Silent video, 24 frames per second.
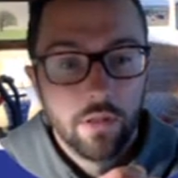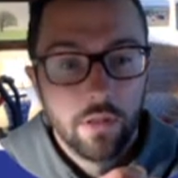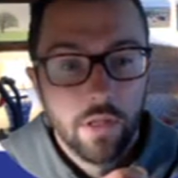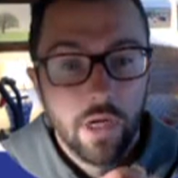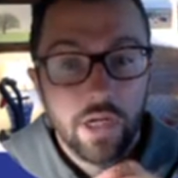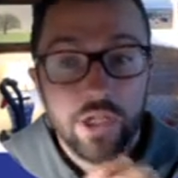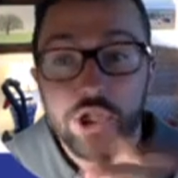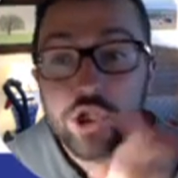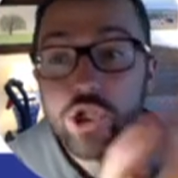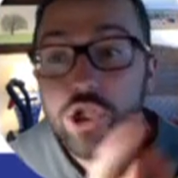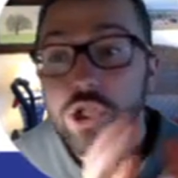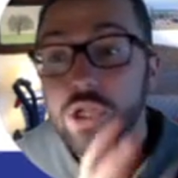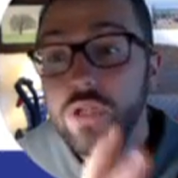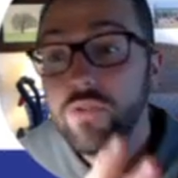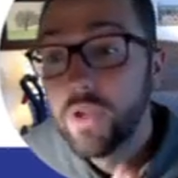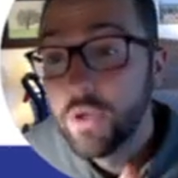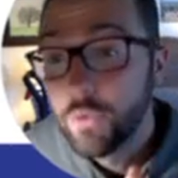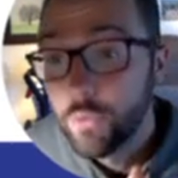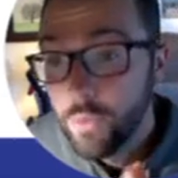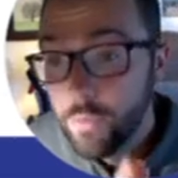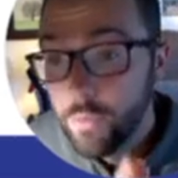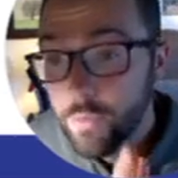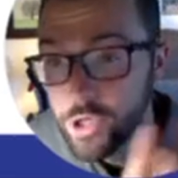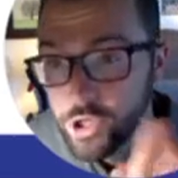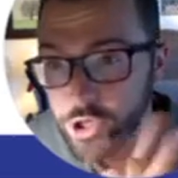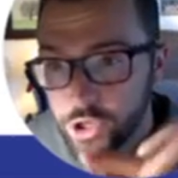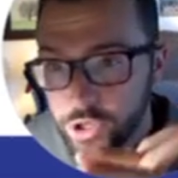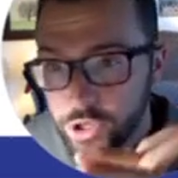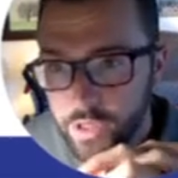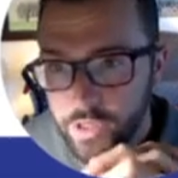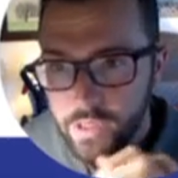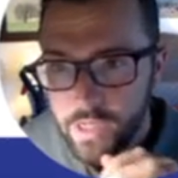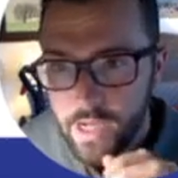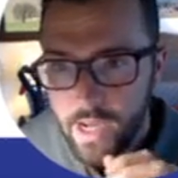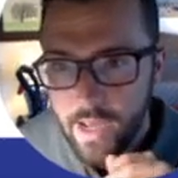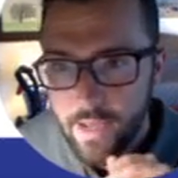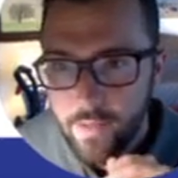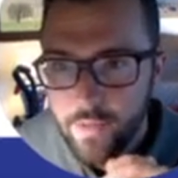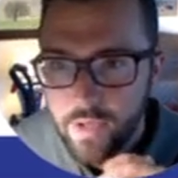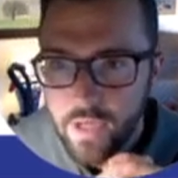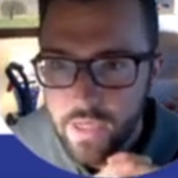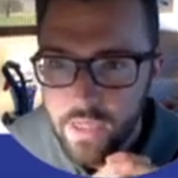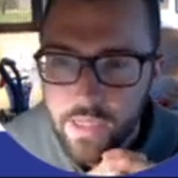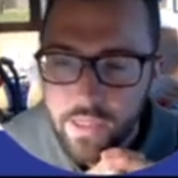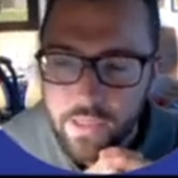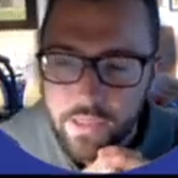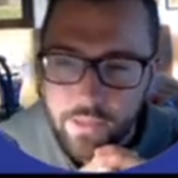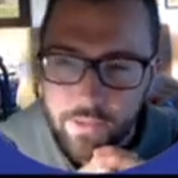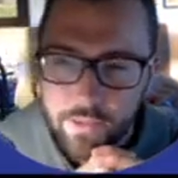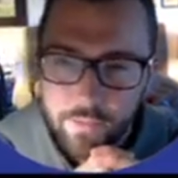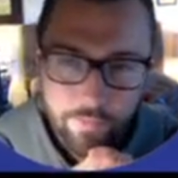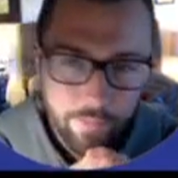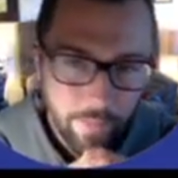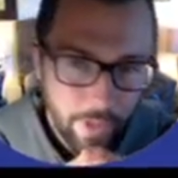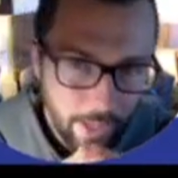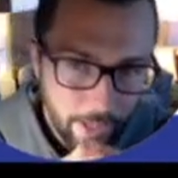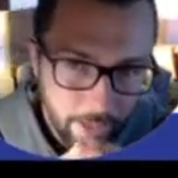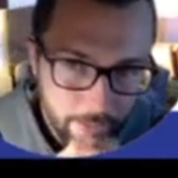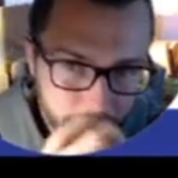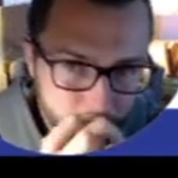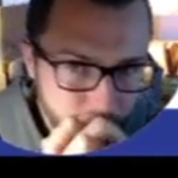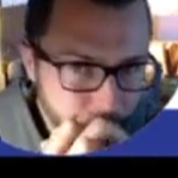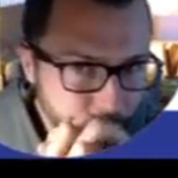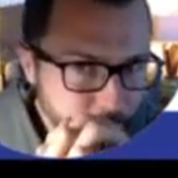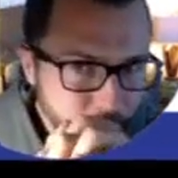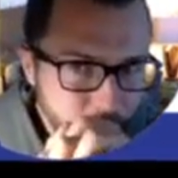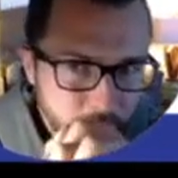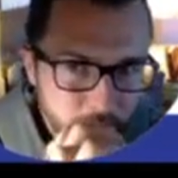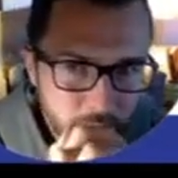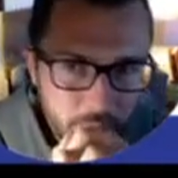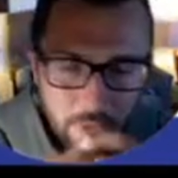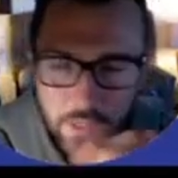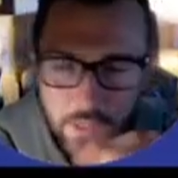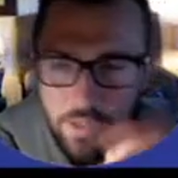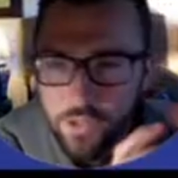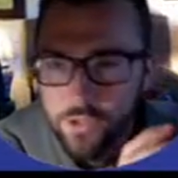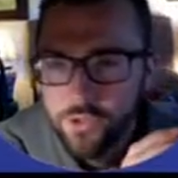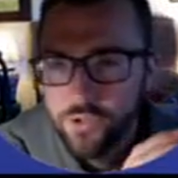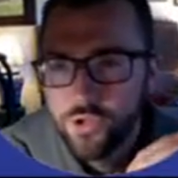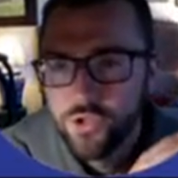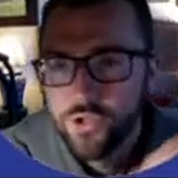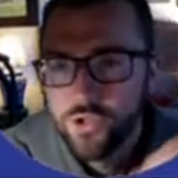achieving remission in diabetes. And these are